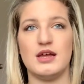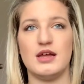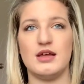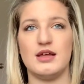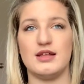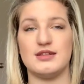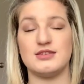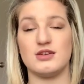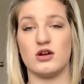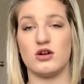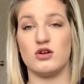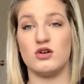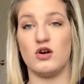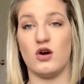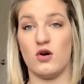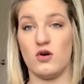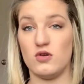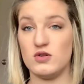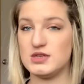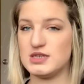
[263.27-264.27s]
It's our
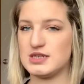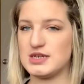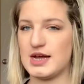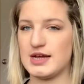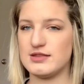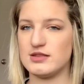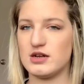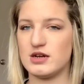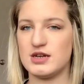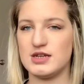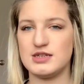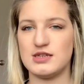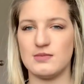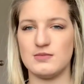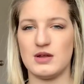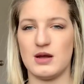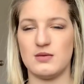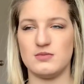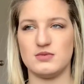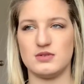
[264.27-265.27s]
goal is 9:30.
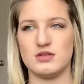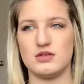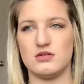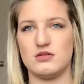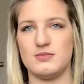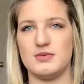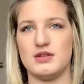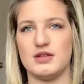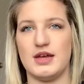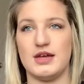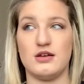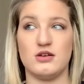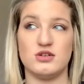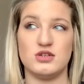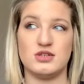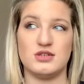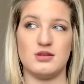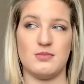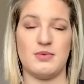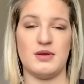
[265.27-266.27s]
Sometimes it's a little bit later,
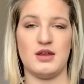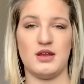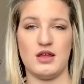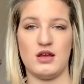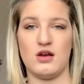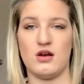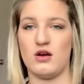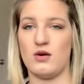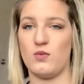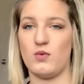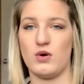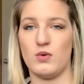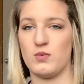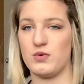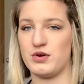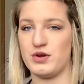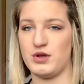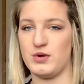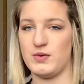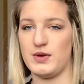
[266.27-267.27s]
just depending on what we're
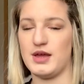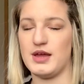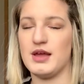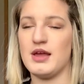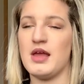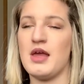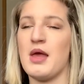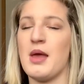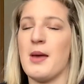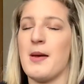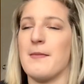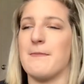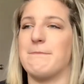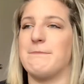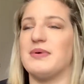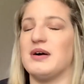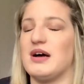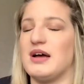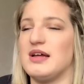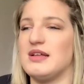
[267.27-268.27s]
doing.
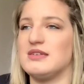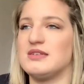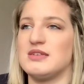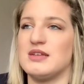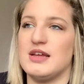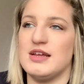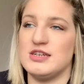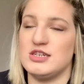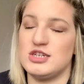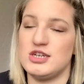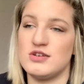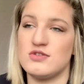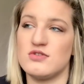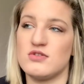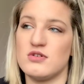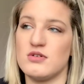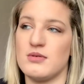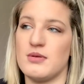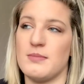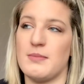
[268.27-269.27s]
But in
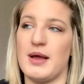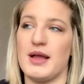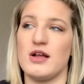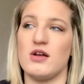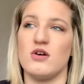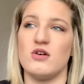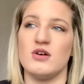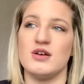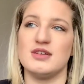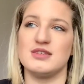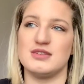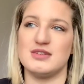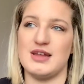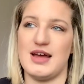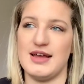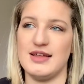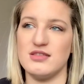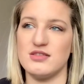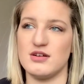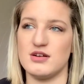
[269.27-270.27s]
general, my goal is
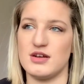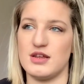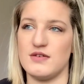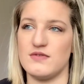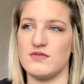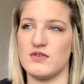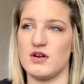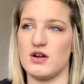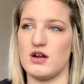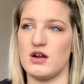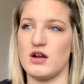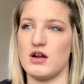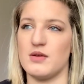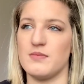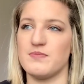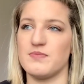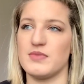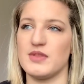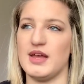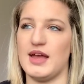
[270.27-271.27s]
9:30 for her.
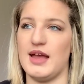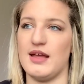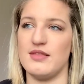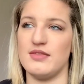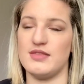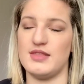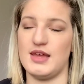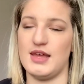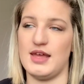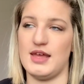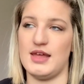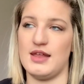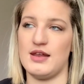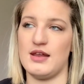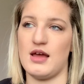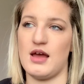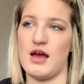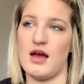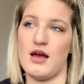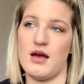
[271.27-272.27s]
And
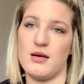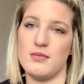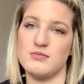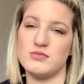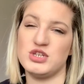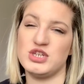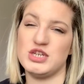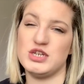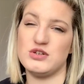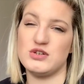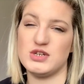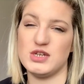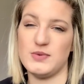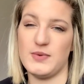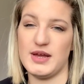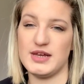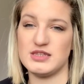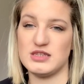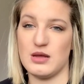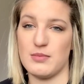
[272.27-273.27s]
then she usually
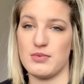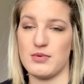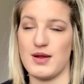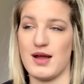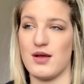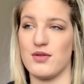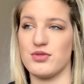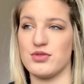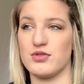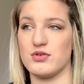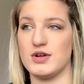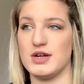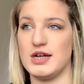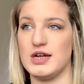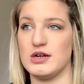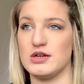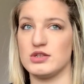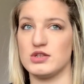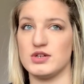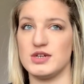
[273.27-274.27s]
wakes up around 3
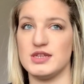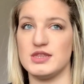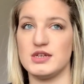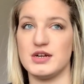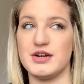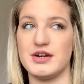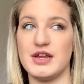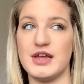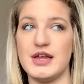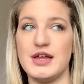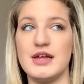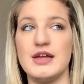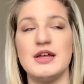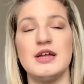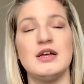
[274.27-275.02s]
or 3:30.